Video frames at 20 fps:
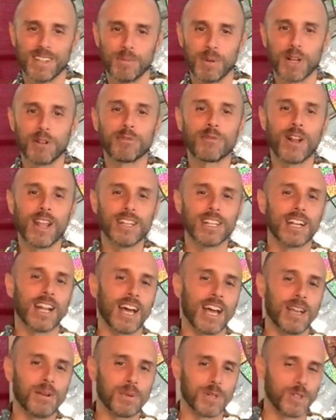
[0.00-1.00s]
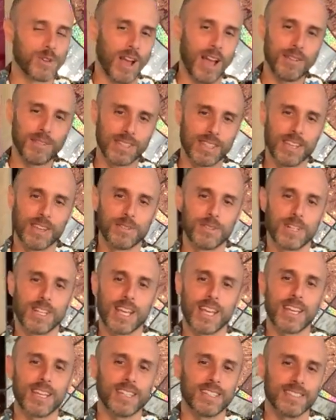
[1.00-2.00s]
But a friend and I were driving the other
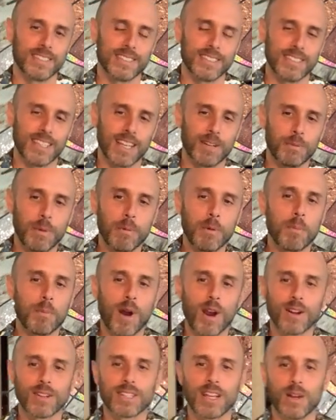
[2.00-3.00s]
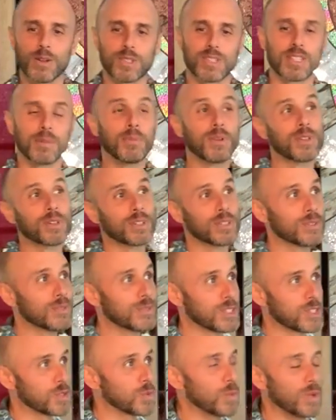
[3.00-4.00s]
day, and we remarked how similar
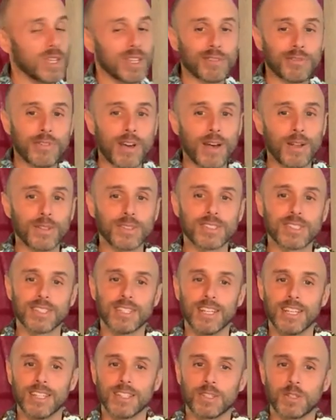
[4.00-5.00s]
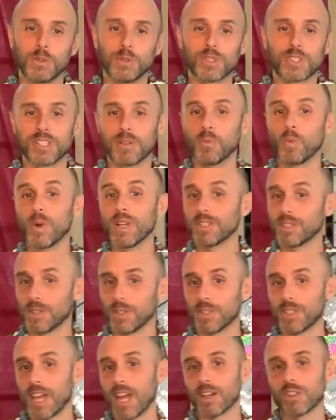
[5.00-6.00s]
this week felt to some
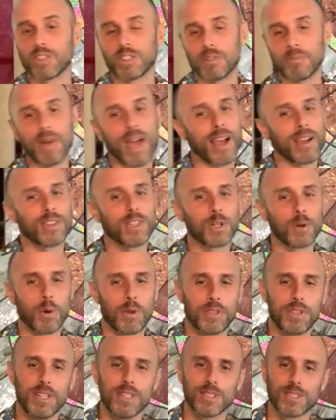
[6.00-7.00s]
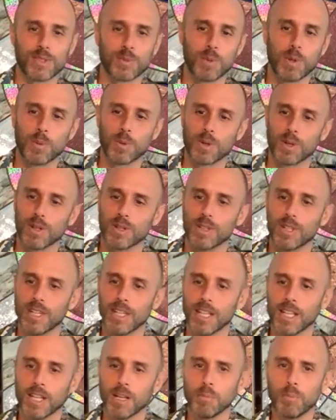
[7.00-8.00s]
winters actually back in the Northeast. We were
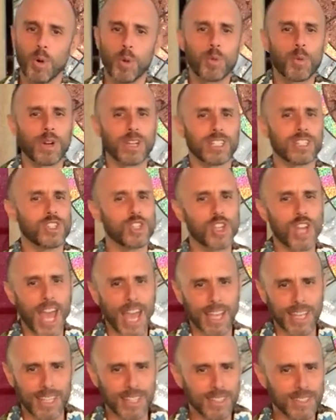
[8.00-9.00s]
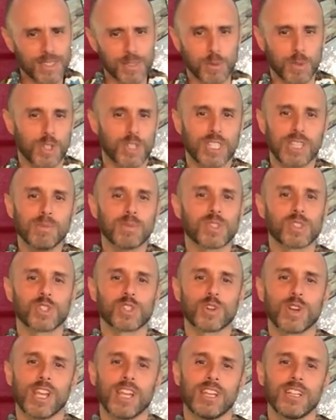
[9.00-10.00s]
both wearing jackets, which seemed
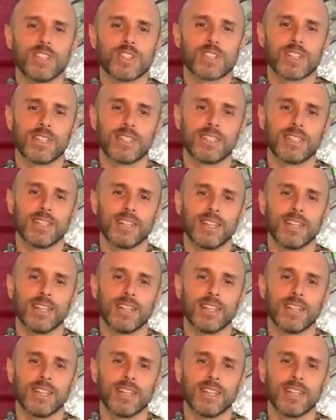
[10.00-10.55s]
strange, and